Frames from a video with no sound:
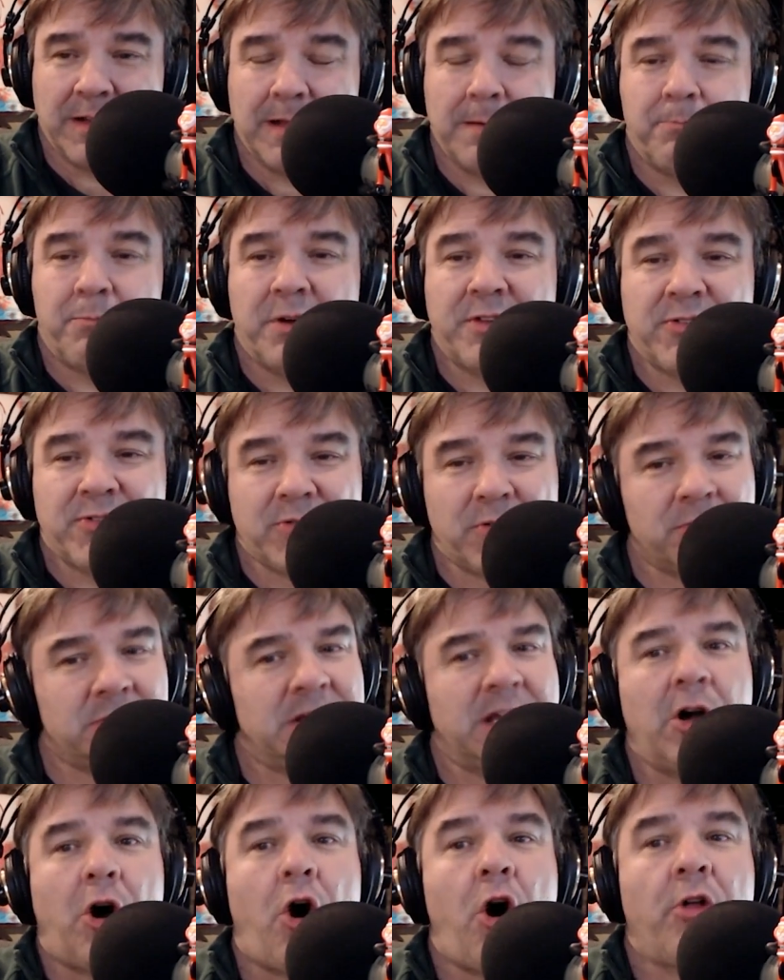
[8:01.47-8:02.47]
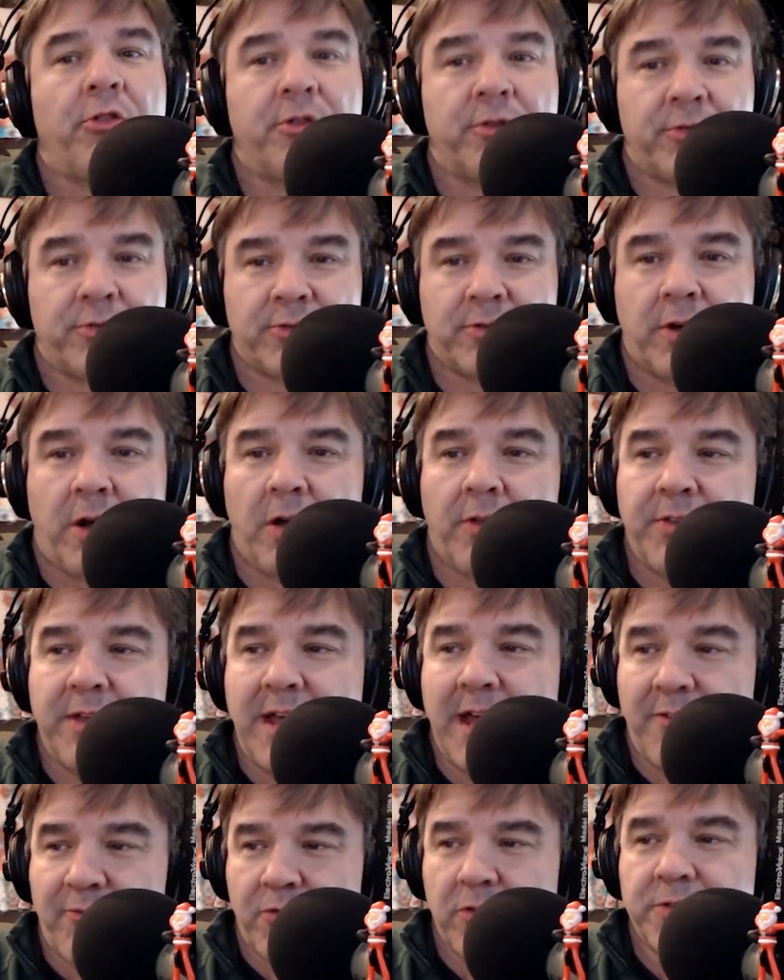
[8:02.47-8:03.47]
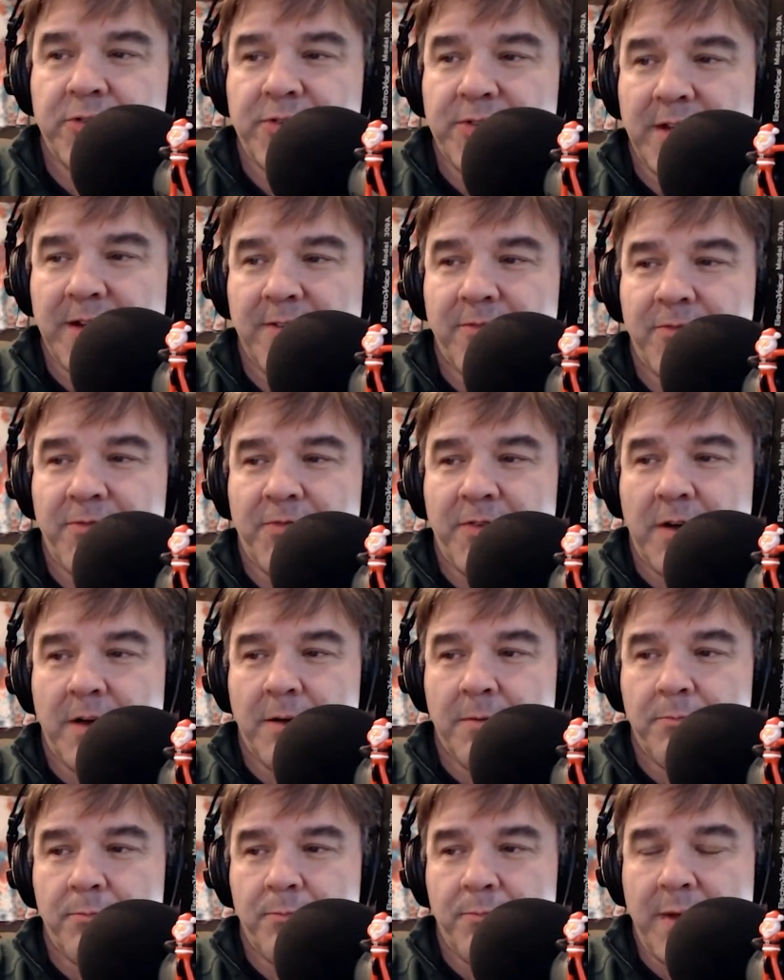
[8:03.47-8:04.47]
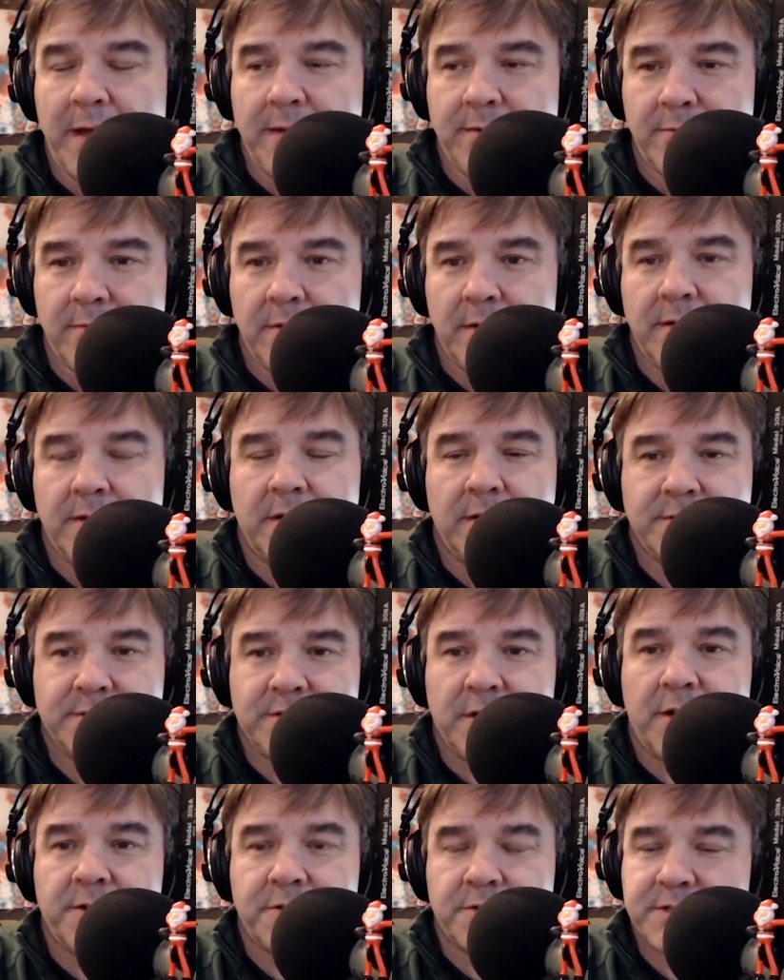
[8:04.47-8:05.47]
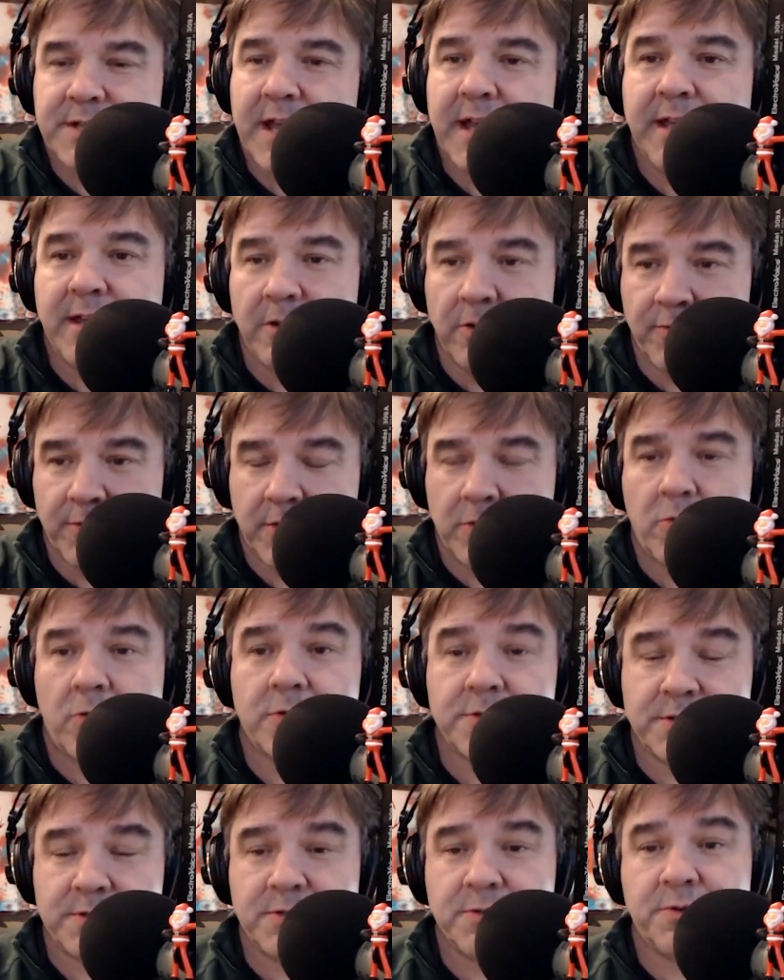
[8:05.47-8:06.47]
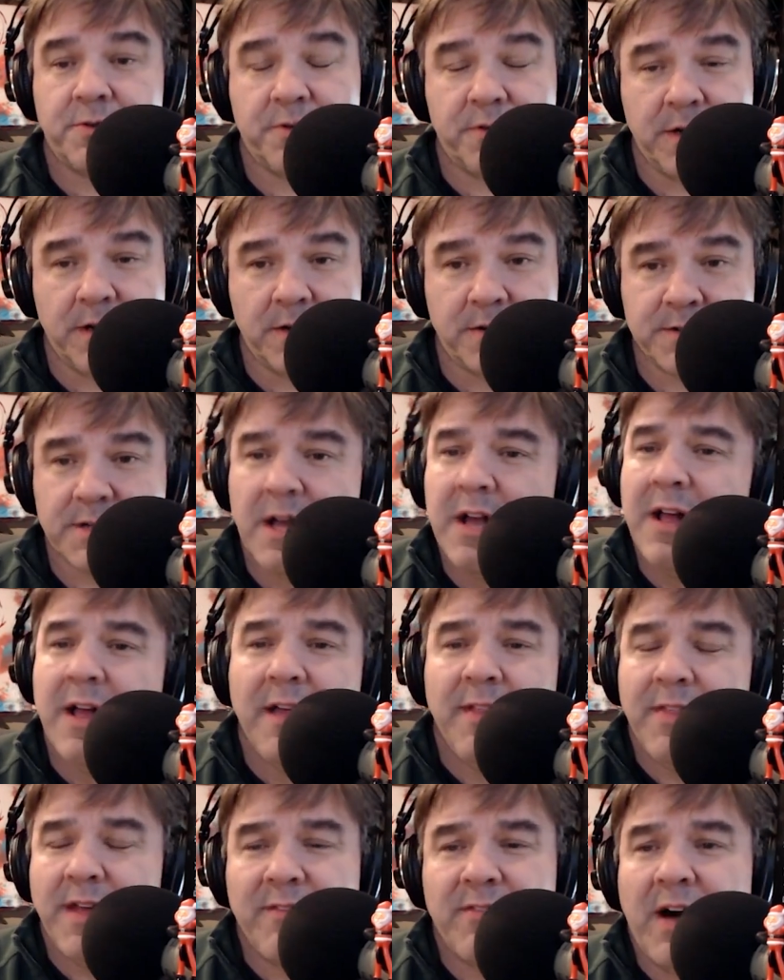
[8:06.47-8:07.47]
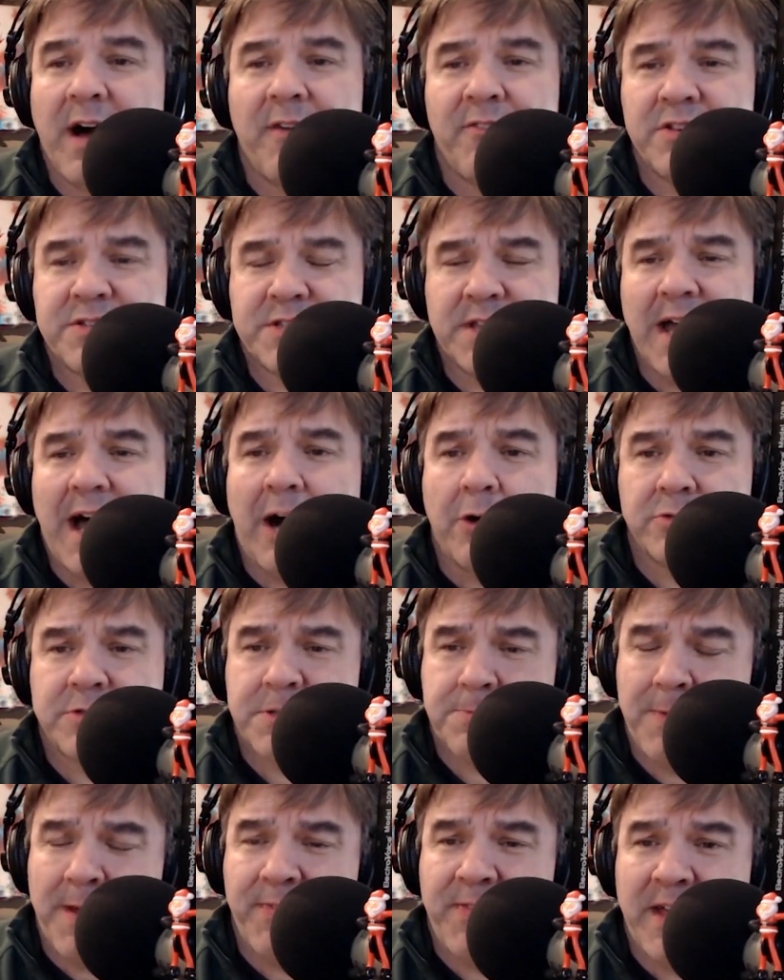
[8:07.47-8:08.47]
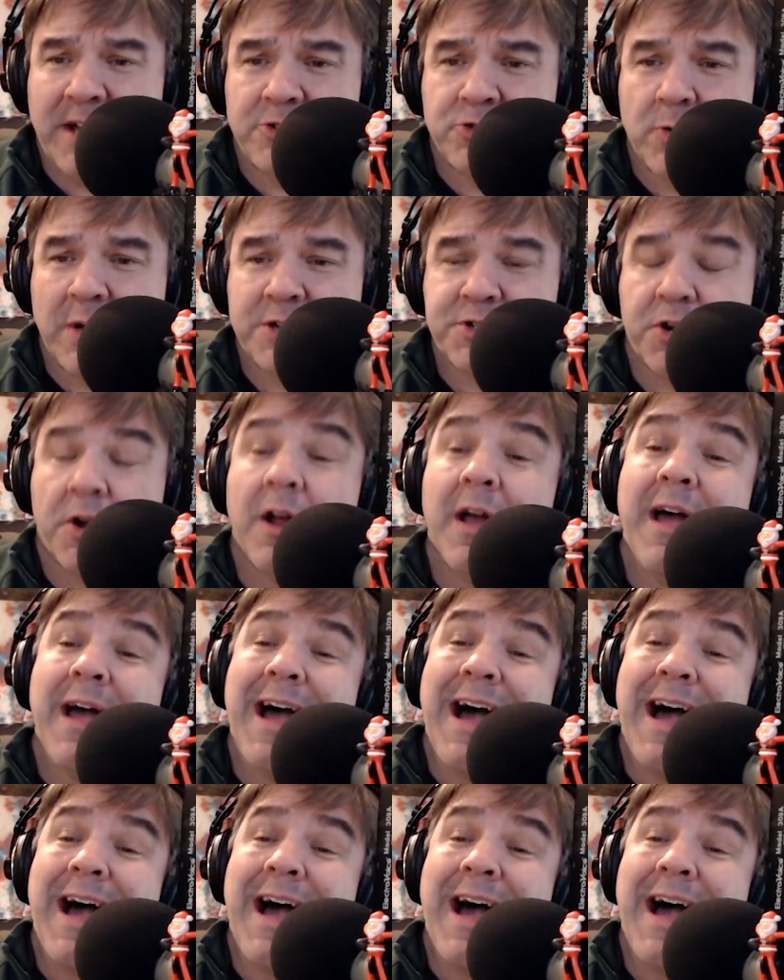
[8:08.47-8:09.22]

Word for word: but certainly all the efforts that have been undertaken over the course of 200 years. They've obviously outspent that treasure.